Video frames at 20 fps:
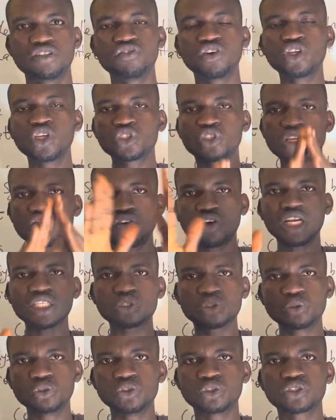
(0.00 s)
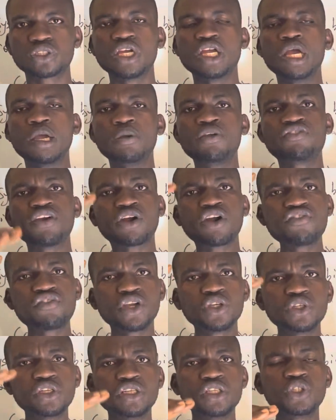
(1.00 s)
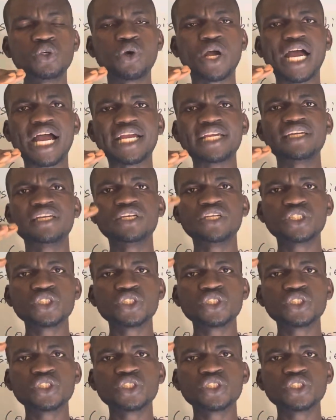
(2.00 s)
for those going for other schools. If you're going for UI,